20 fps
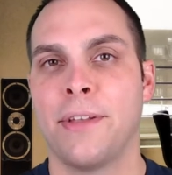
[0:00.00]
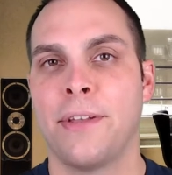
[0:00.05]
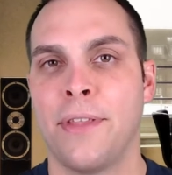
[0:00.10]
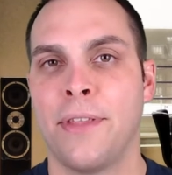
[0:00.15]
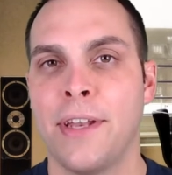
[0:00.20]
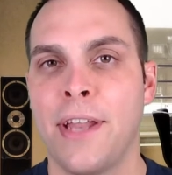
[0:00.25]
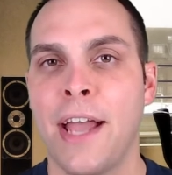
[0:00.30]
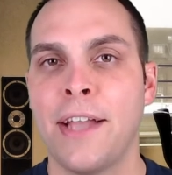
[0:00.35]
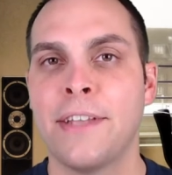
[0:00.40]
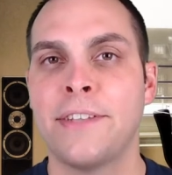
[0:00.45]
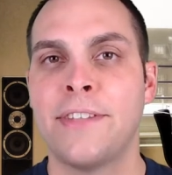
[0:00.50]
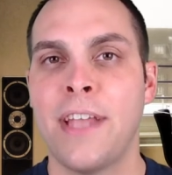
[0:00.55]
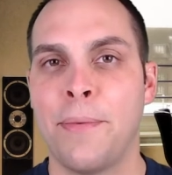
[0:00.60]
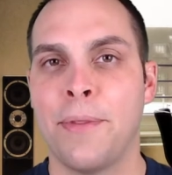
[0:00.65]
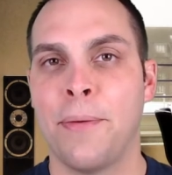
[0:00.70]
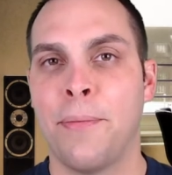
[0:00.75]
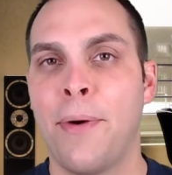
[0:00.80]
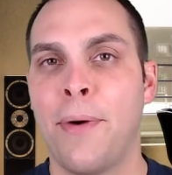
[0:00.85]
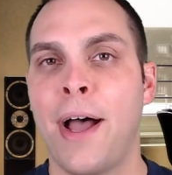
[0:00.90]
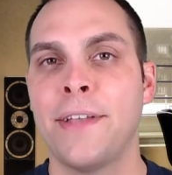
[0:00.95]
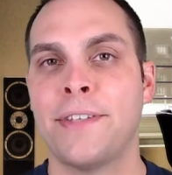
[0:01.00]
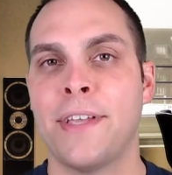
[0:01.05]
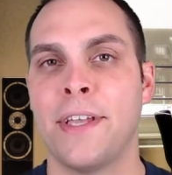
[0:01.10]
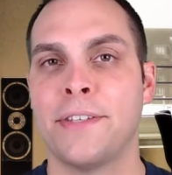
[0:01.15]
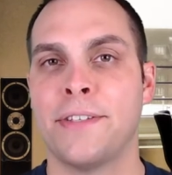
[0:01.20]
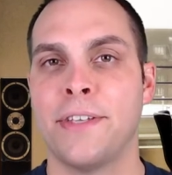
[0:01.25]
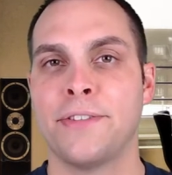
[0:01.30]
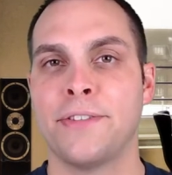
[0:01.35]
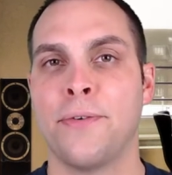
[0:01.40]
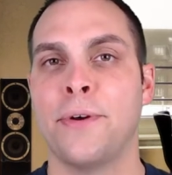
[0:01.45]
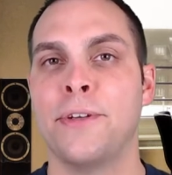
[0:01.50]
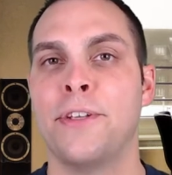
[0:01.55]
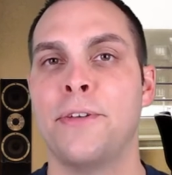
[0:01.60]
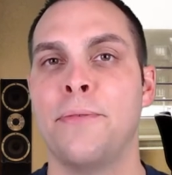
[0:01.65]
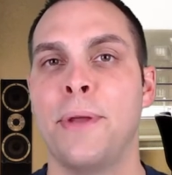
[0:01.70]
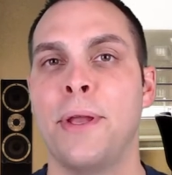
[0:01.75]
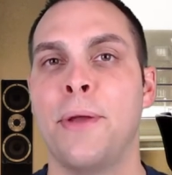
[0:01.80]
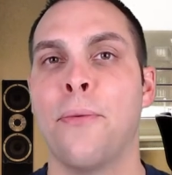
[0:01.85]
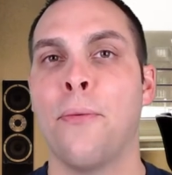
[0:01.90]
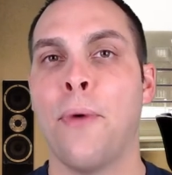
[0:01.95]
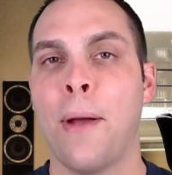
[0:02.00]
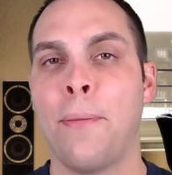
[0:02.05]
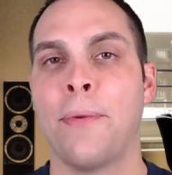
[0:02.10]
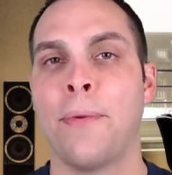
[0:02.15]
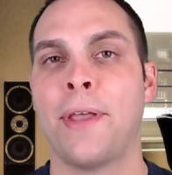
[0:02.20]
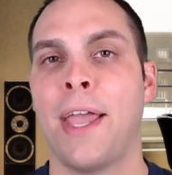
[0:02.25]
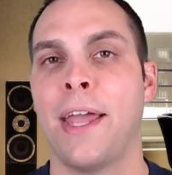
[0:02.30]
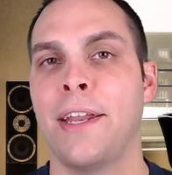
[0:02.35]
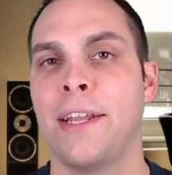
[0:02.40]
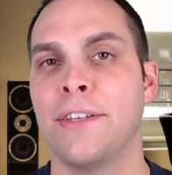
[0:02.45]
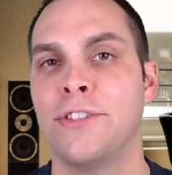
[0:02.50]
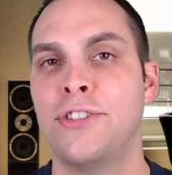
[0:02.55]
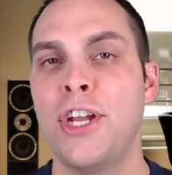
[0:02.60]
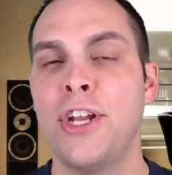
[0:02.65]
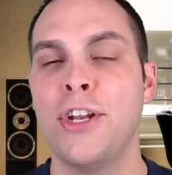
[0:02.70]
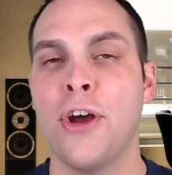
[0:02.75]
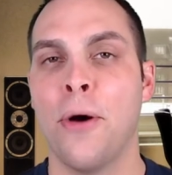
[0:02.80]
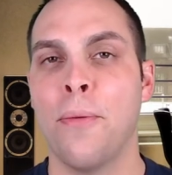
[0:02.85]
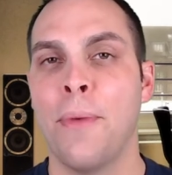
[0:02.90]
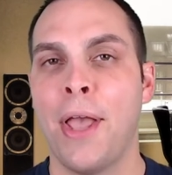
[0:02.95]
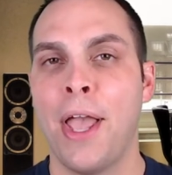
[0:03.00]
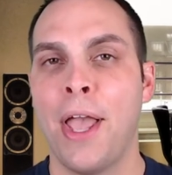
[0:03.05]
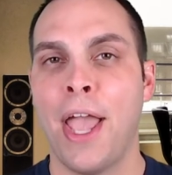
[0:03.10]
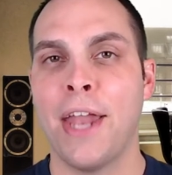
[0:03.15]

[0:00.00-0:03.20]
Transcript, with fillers: the next step in the process is going to be replicating its genome